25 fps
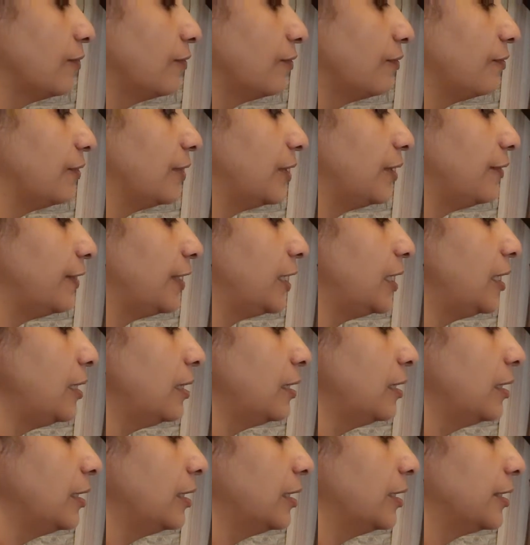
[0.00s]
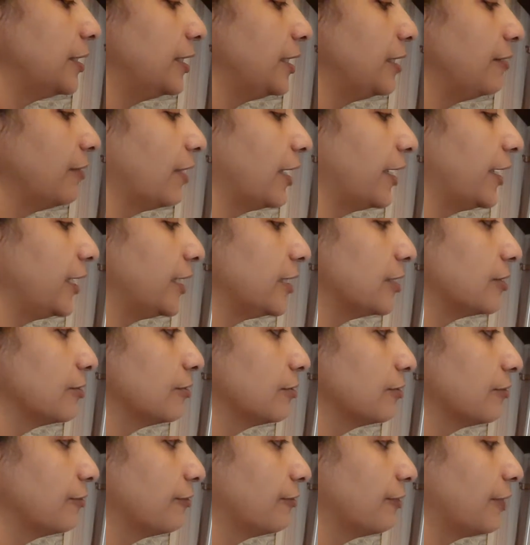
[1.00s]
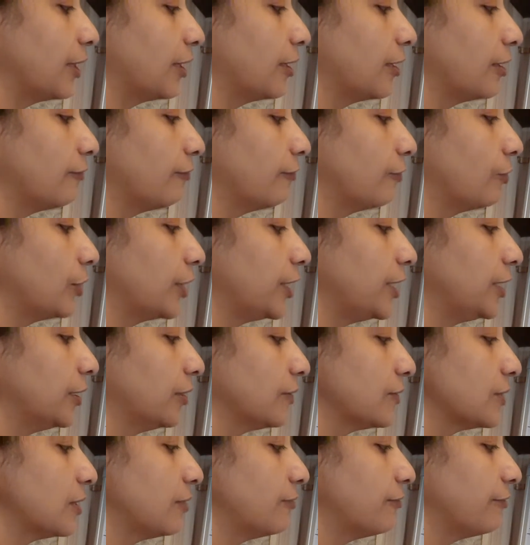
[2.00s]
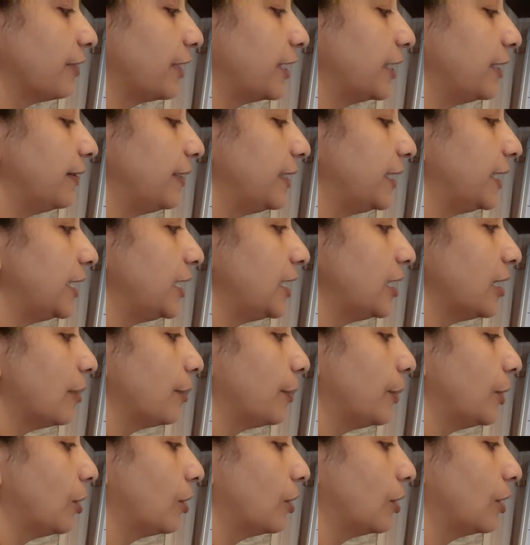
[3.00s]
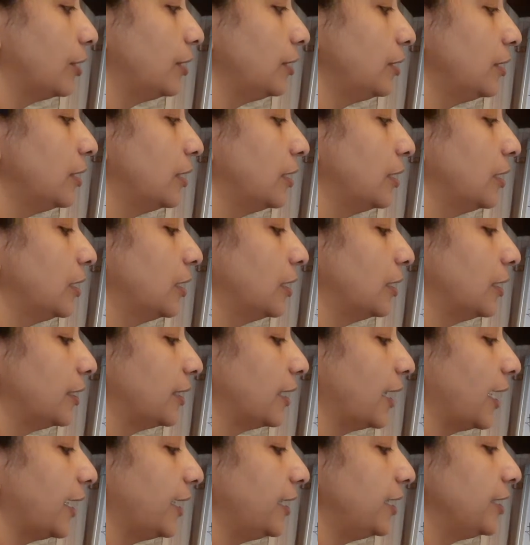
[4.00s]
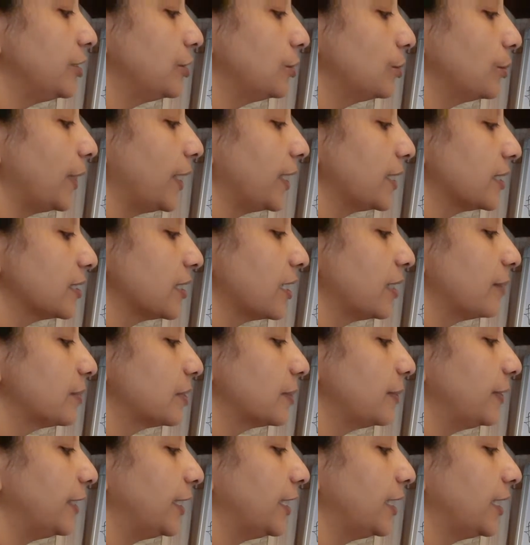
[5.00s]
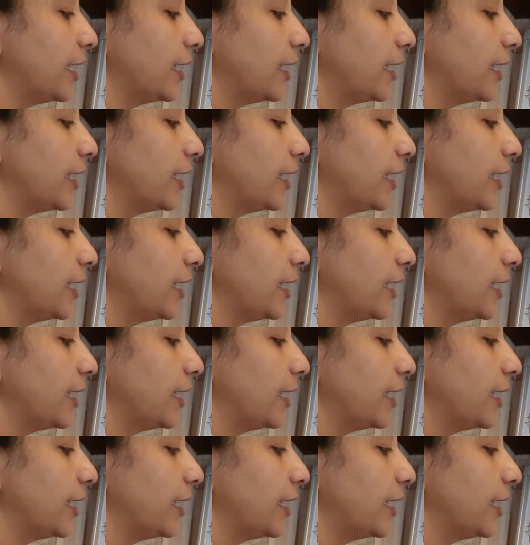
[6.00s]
We will divide it. 14,580 upon 9 into x. I am splitting